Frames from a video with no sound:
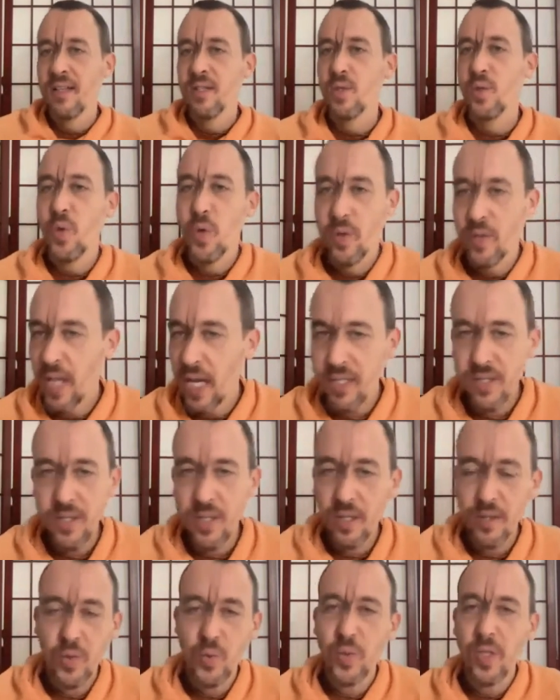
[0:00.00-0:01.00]
So that's
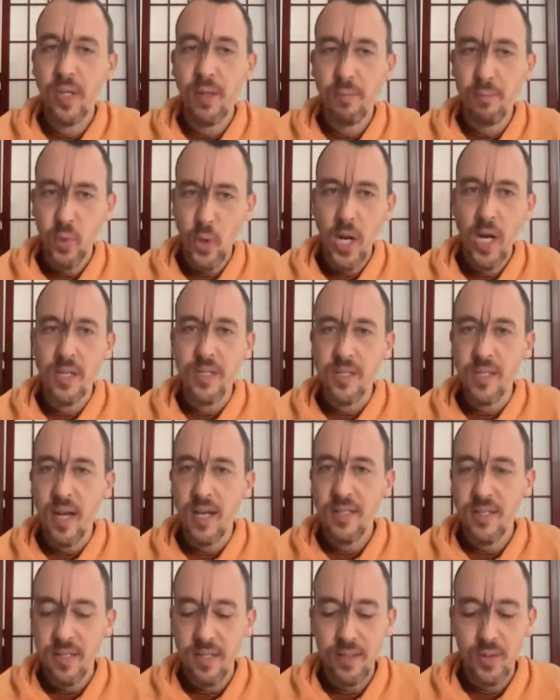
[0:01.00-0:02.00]
not real praise.
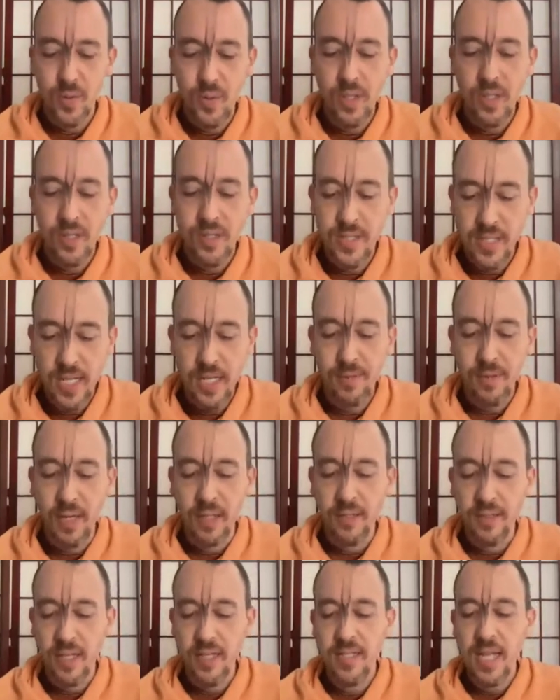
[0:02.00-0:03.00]
That's not real
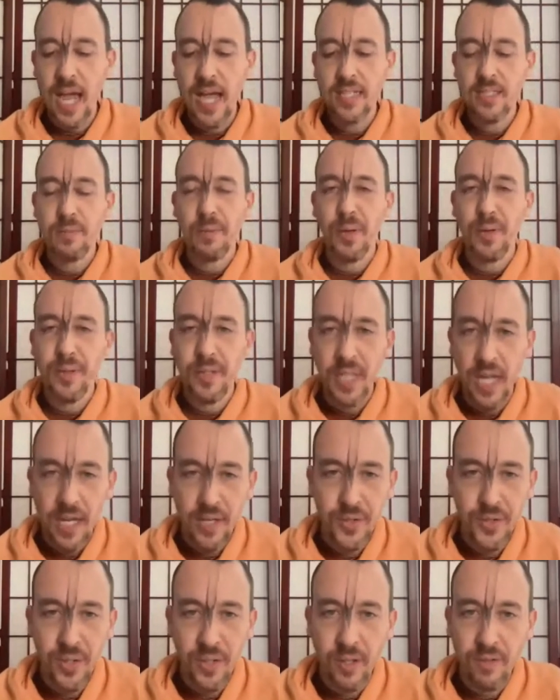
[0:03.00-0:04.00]
seva. And that's
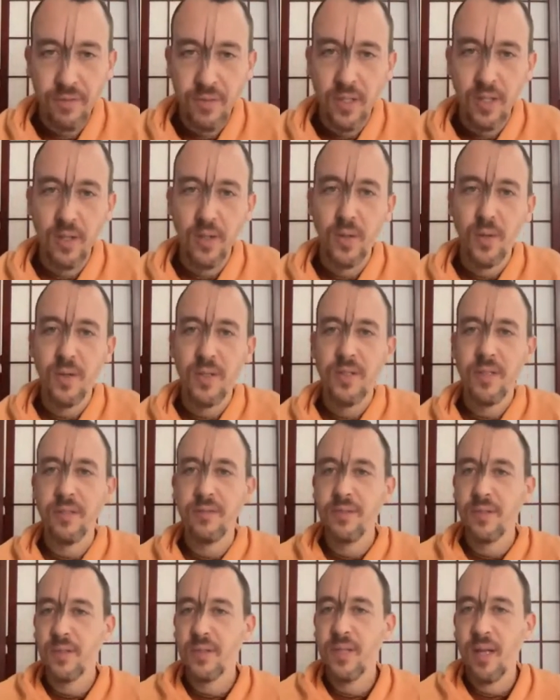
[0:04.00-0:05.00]
exploitation of the glories
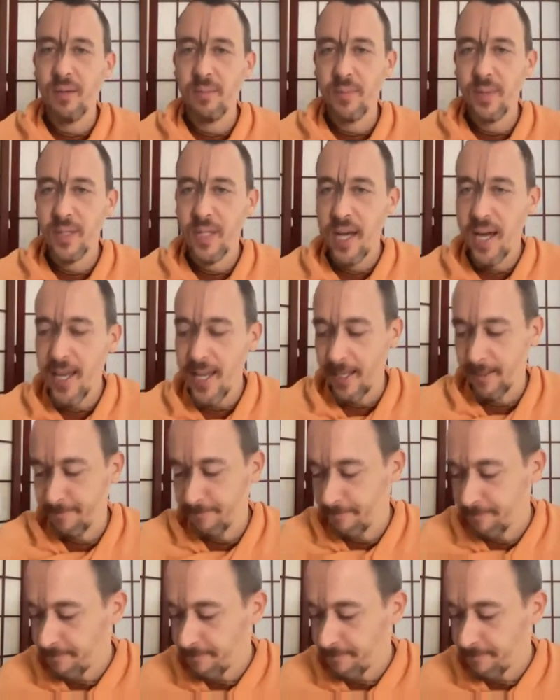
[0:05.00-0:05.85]
of your sampradaya.